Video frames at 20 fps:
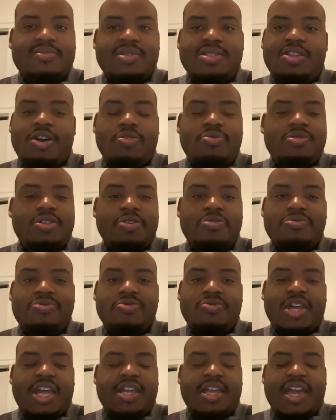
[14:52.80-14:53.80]
don't
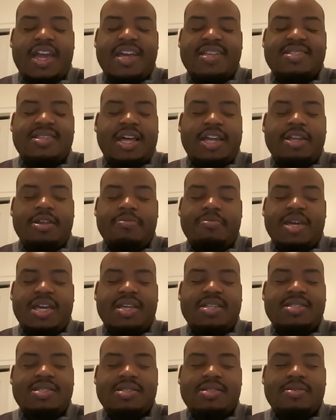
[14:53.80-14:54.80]
do that gaslighting
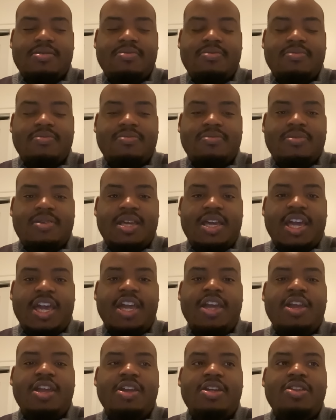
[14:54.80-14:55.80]
mess.
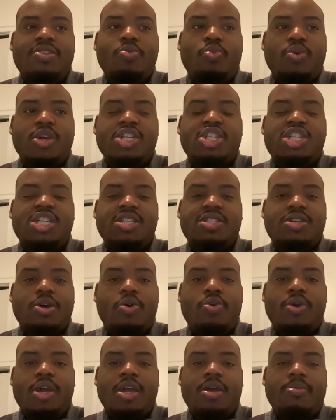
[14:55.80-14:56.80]
And when she
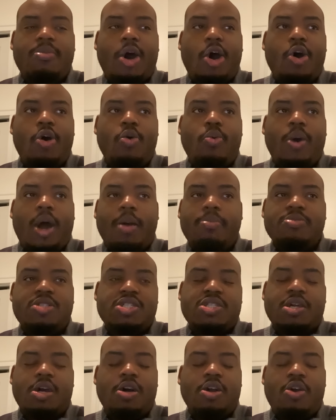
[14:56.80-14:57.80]
told him, oh, well, I'm
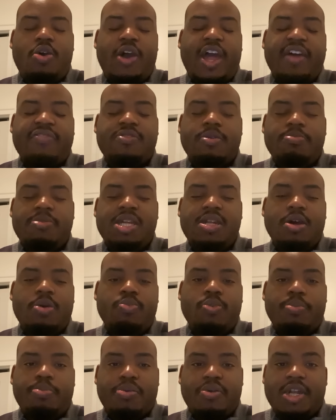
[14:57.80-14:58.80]
just going to go have to meet up
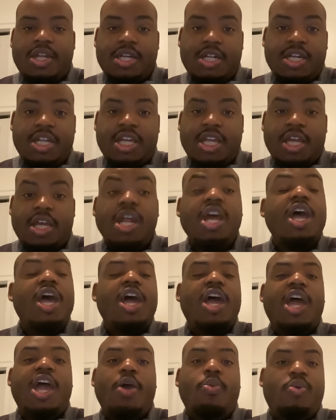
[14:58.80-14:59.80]
with Brandon again.
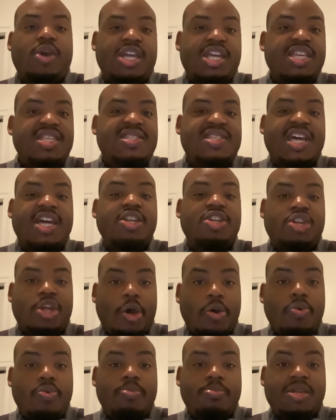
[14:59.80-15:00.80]
And when he said,
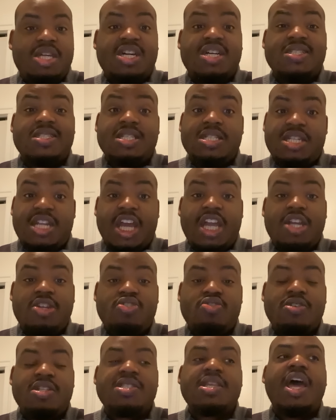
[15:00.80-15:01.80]
don't, because it's
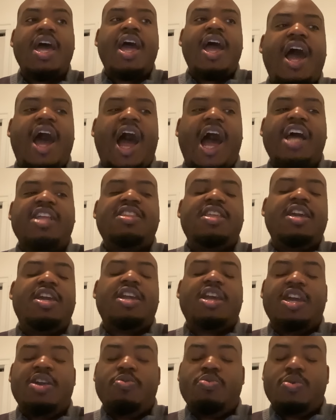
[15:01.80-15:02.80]
dangerous, I
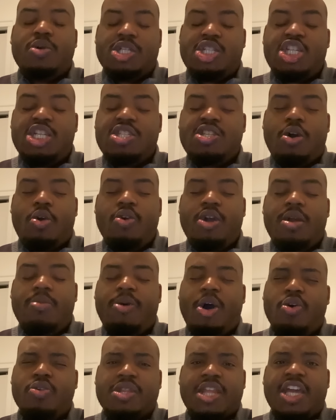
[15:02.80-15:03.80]
think. And when she told him,
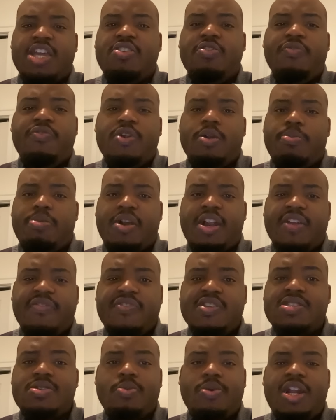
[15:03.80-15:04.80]
oh, thank you for the
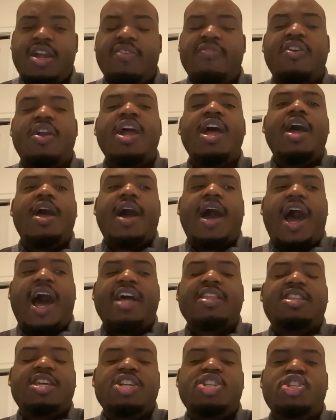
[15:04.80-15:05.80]
breakfast or whatever.
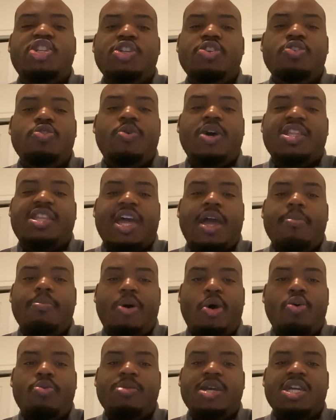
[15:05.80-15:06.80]
I think she knew at that
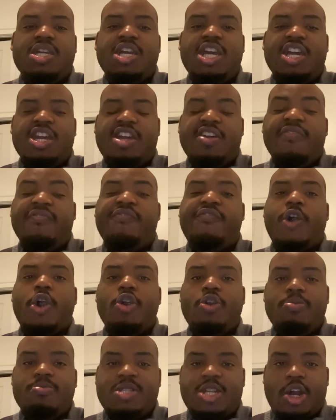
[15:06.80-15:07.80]
moment, it
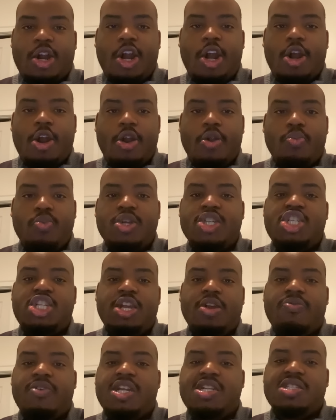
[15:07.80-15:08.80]
confirmed to her what
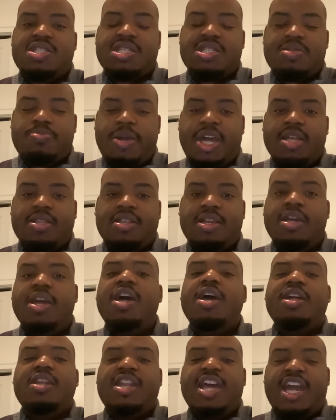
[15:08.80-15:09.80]
she already suspected,
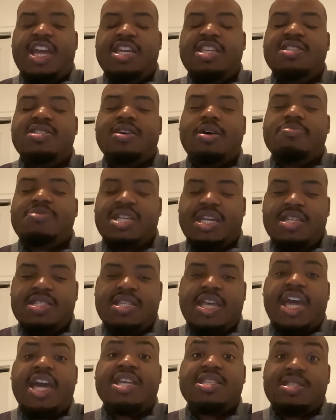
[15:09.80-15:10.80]
that he's up to his
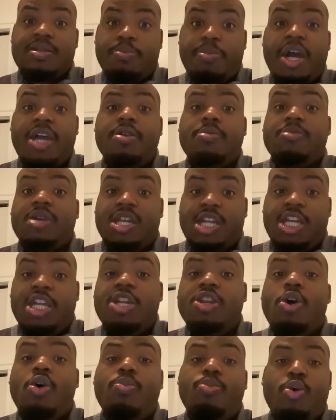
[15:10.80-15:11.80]
ass in Pikeman and he
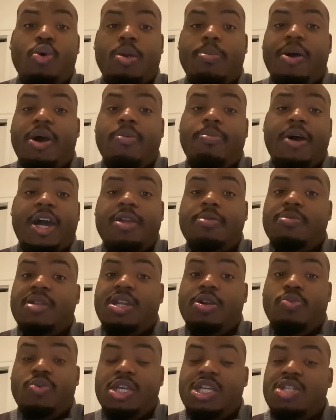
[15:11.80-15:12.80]
know more about Pikeman
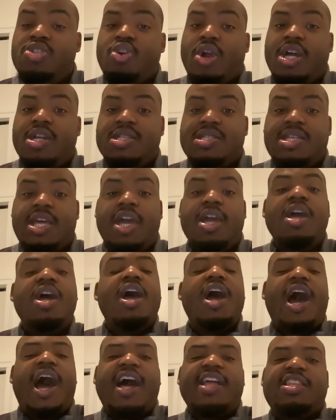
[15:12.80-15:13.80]
than what he trying to say.
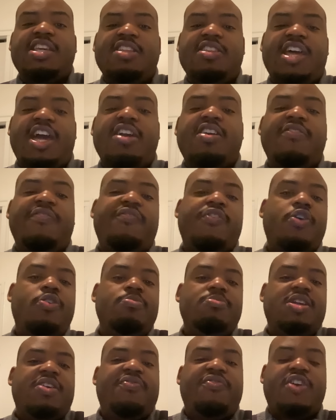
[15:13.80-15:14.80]
I think that
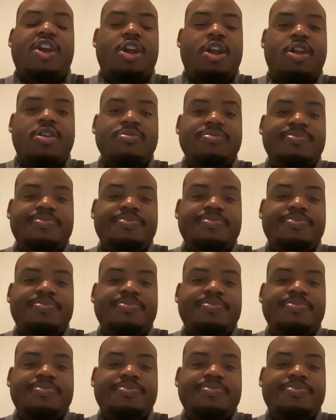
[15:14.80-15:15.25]
confirmed it for her.